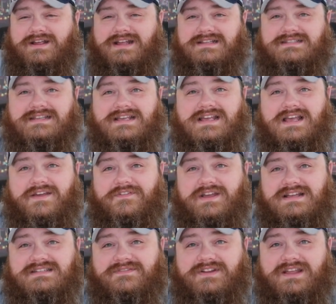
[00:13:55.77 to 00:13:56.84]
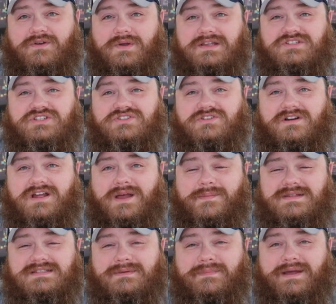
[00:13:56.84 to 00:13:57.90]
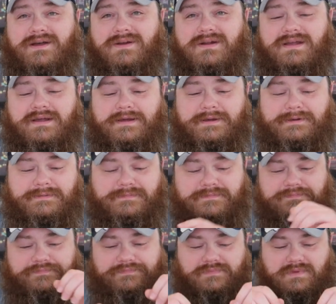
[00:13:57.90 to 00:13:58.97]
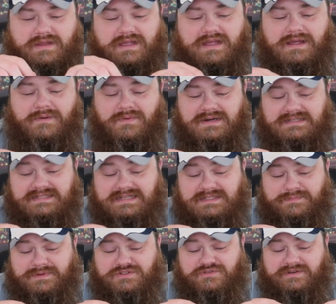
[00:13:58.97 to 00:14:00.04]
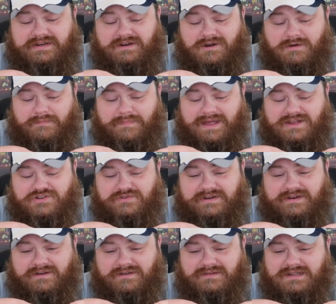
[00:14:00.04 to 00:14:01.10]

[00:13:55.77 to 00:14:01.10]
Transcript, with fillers: I guess if you guys have any questions or comments about, I want to say it's Patria or Patria.